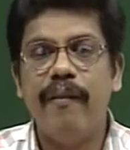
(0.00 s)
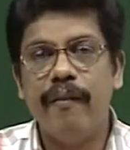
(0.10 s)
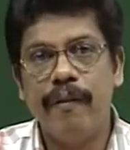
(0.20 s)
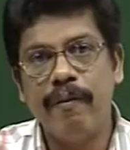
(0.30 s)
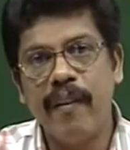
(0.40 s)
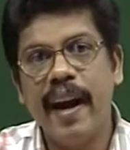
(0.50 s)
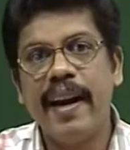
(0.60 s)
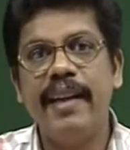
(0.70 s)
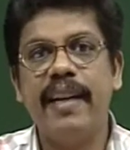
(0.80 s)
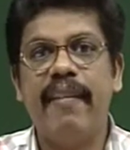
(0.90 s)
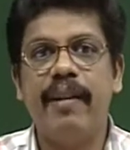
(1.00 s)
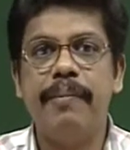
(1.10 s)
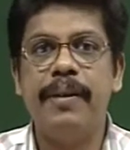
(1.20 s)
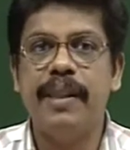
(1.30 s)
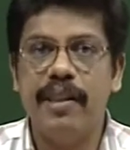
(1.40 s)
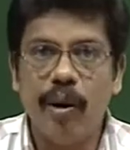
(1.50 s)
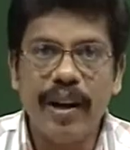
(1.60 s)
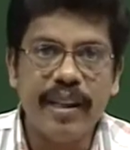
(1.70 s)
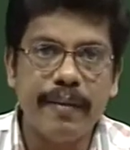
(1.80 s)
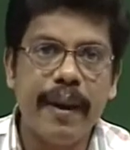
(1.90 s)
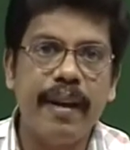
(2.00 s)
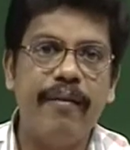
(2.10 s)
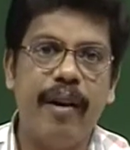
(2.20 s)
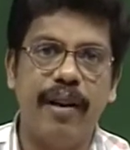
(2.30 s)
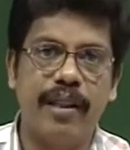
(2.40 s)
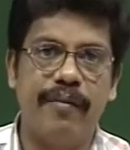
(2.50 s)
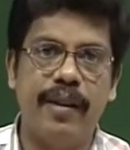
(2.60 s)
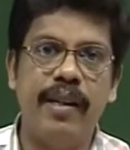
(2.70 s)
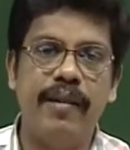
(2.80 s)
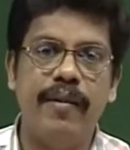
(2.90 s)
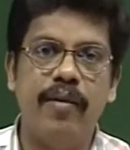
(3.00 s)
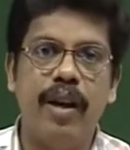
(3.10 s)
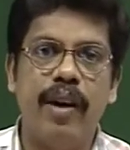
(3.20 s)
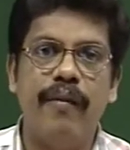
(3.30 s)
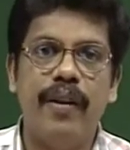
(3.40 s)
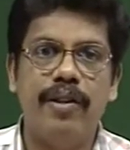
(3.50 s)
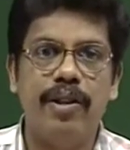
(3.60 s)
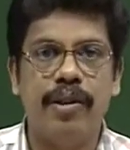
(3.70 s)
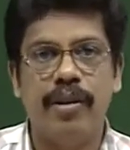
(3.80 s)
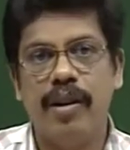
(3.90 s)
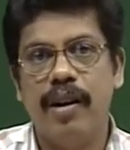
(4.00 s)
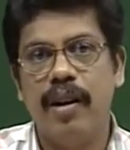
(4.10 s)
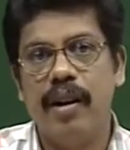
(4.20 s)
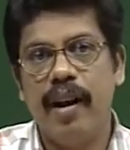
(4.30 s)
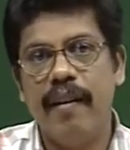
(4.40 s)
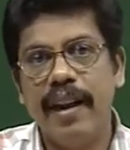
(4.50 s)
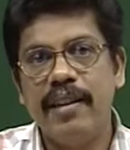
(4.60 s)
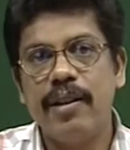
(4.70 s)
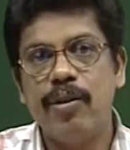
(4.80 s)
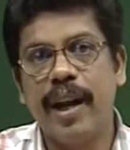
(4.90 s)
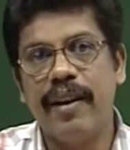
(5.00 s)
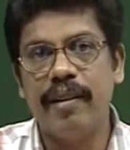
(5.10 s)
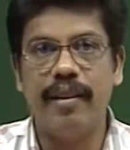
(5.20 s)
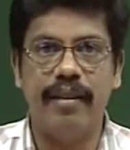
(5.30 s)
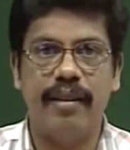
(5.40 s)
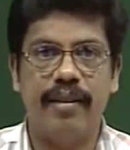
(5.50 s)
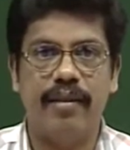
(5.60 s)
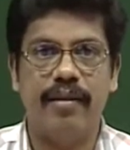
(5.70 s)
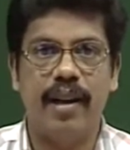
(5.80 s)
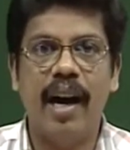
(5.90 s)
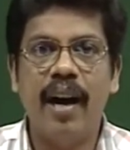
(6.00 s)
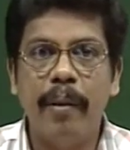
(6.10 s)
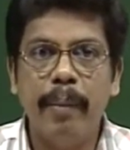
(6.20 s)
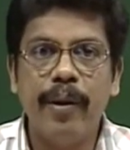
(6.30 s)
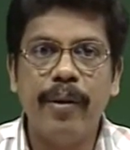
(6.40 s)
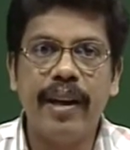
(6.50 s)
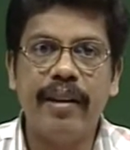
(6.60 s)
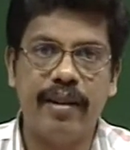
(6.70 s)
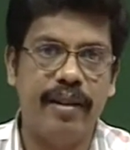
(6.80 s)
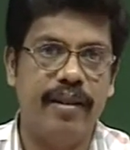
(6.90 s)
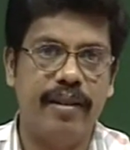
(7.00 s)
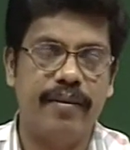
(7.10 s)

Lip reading: from where he developed his own independent philosophy, which later took a turn, a hermeneutic turn.